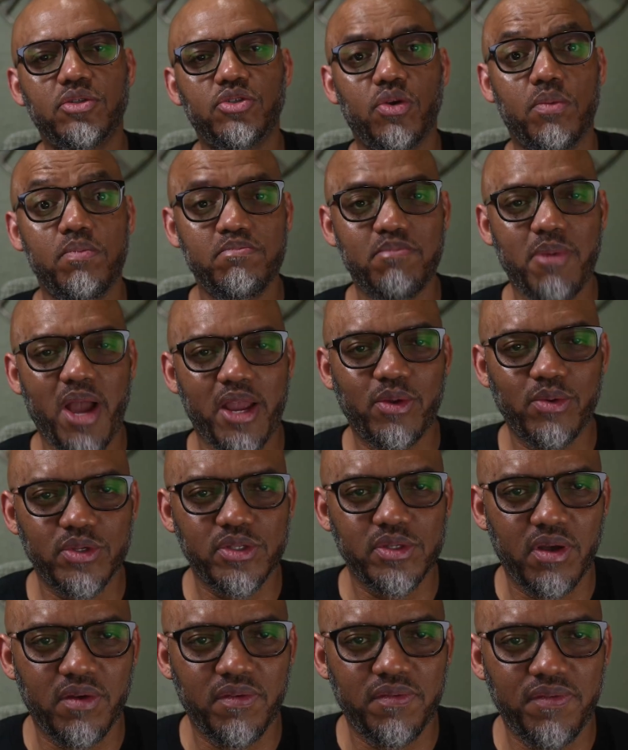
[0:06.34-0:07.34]
Microsoft
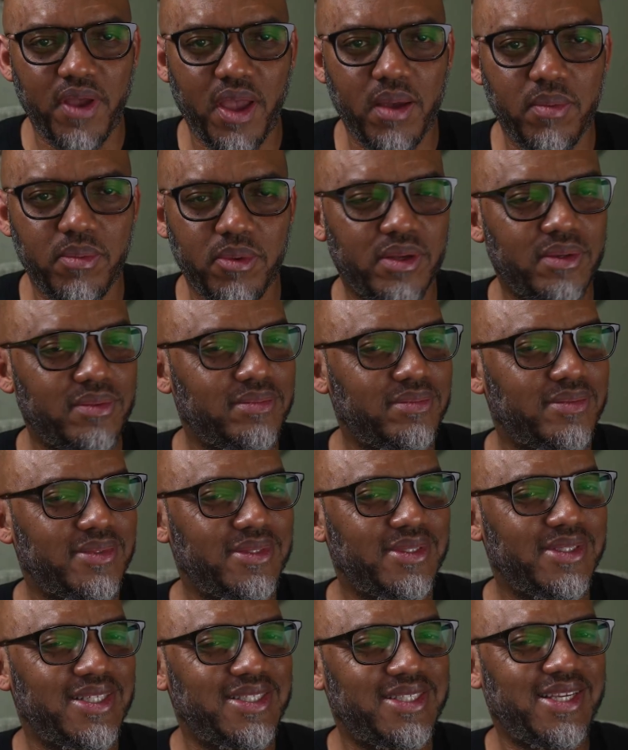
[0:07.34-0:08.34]
Fabric.
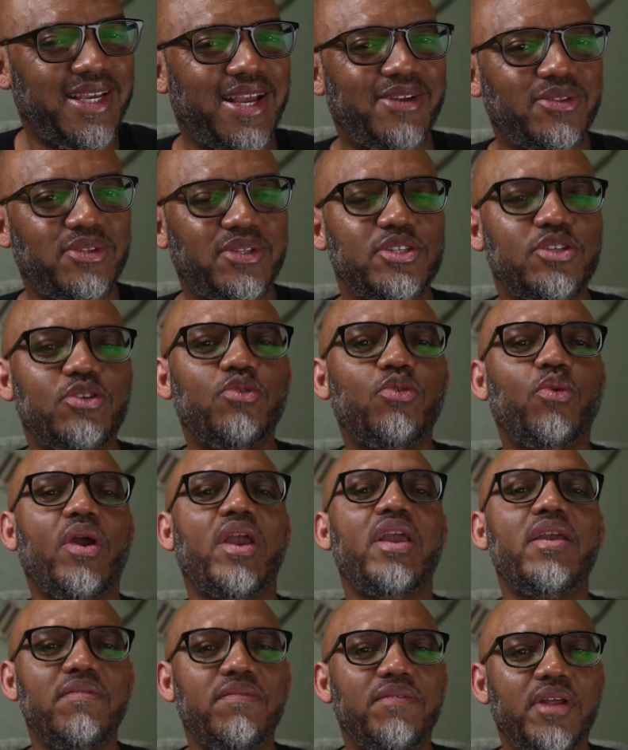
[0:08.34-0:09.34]
Let's check out this great
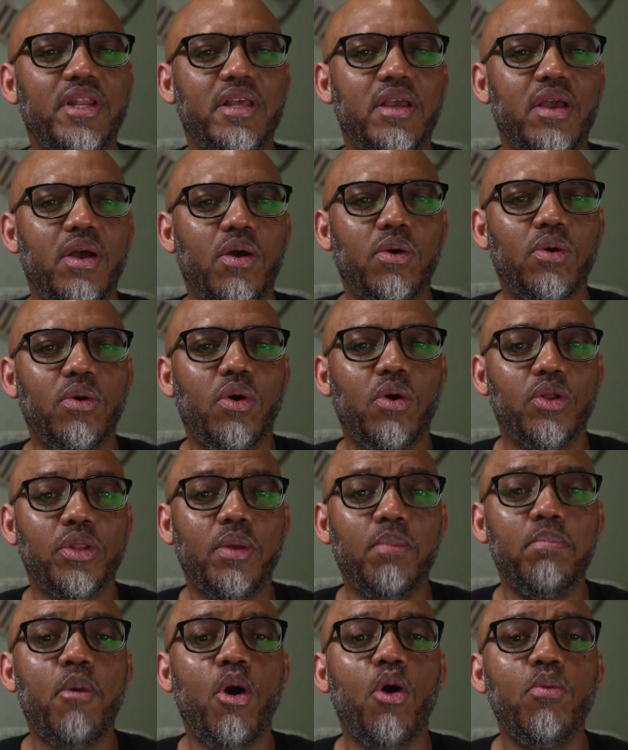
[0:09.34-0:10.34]
video on the
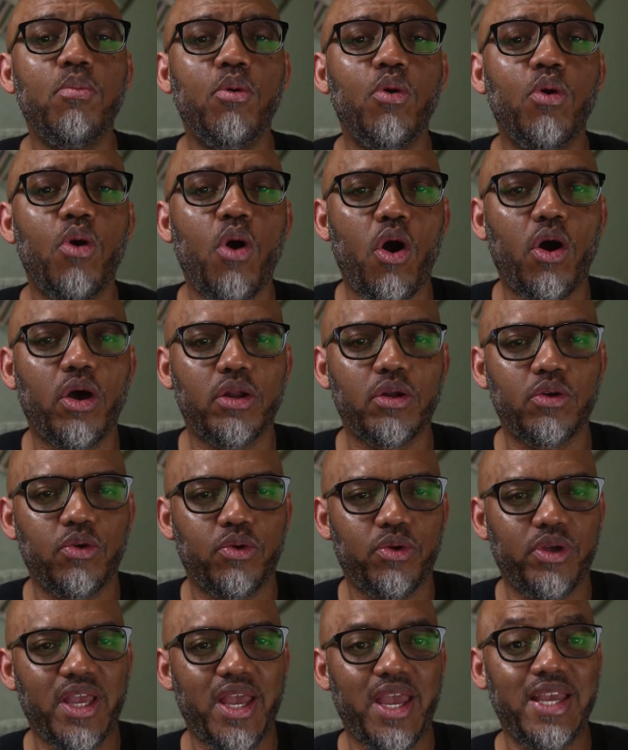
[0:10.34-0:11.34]
Mobile Auto
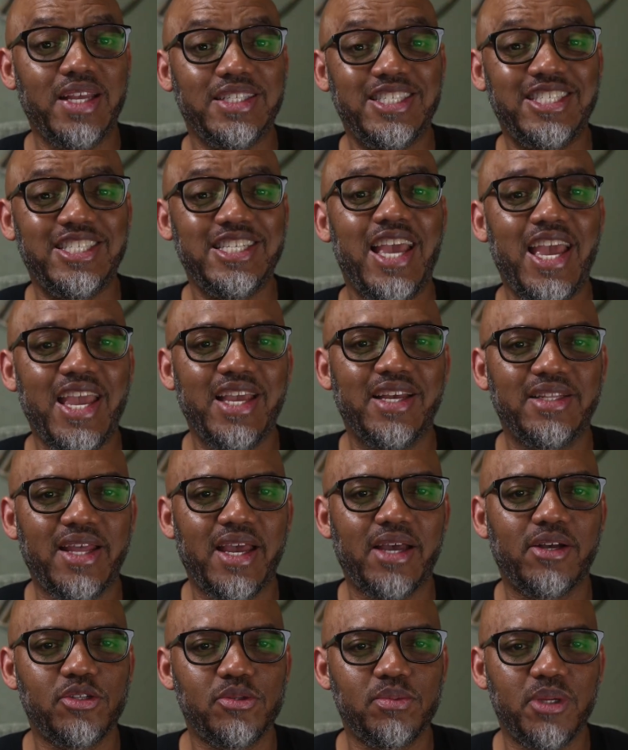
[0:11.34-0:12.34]
Create GA
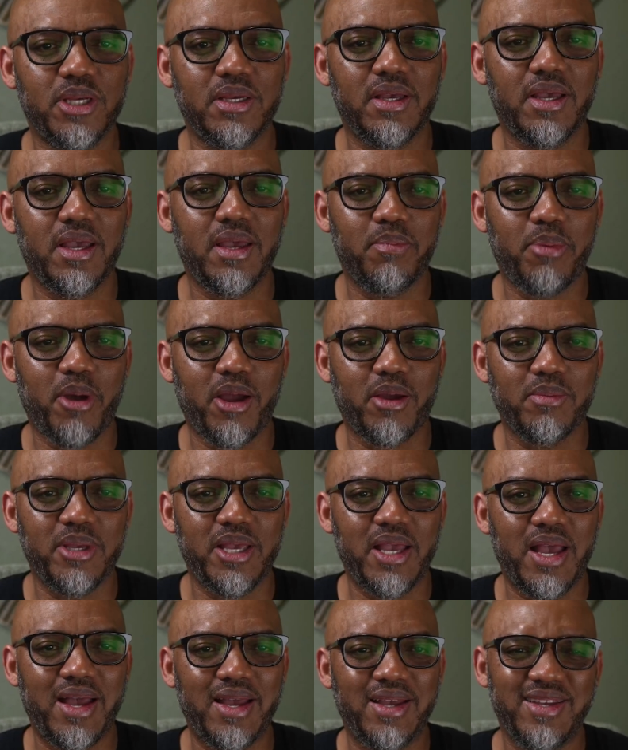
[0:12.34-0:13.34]
announcement in Power BI.
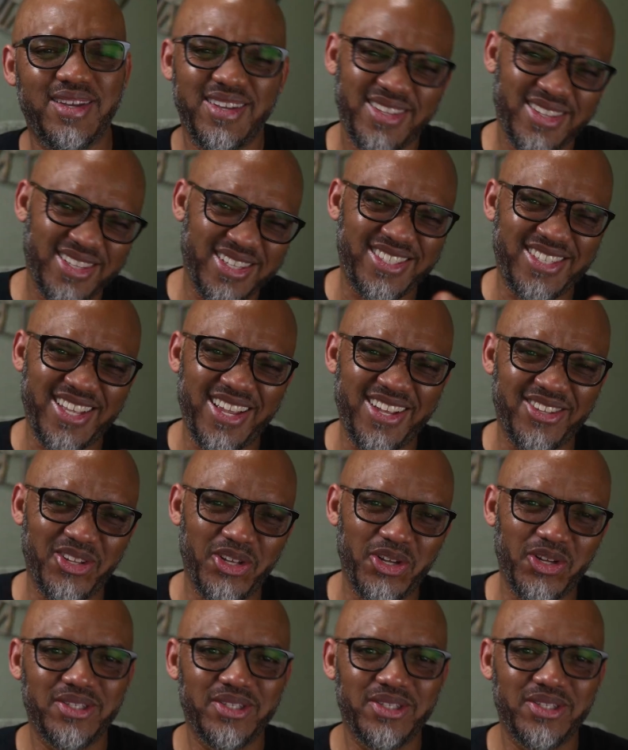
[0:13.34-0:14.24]
Let's take a look.